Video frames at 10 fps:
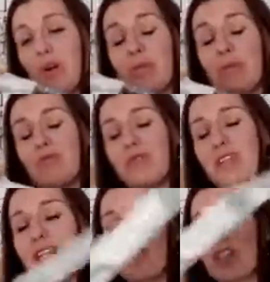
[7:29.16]
I'd be
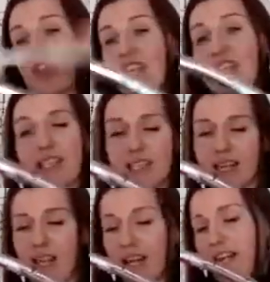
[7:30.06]
really intrigued to
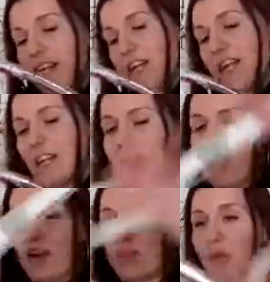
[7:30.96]
see.
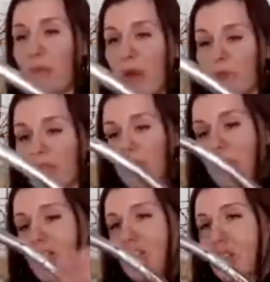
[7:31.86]
You post the
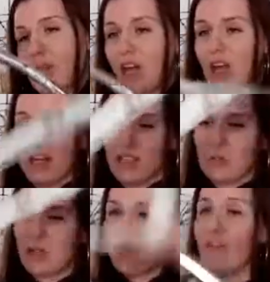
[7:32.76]
pictures online to
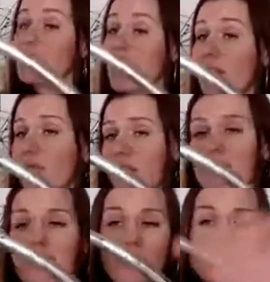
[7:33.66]
encourage other
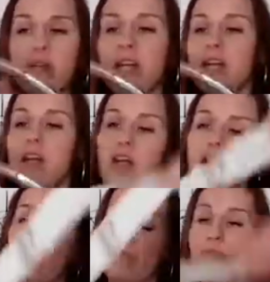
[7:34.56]
people.
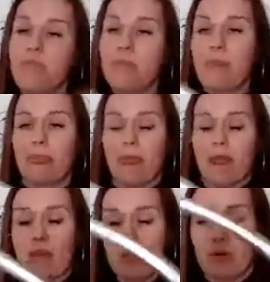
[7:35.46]

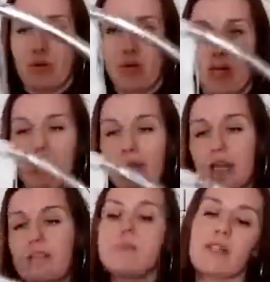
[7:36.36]
I thought,
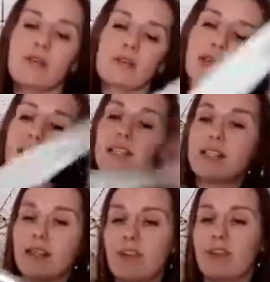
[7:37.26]
because I'm so
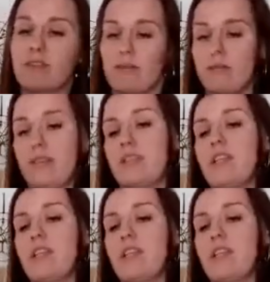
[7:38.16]
creative, I thought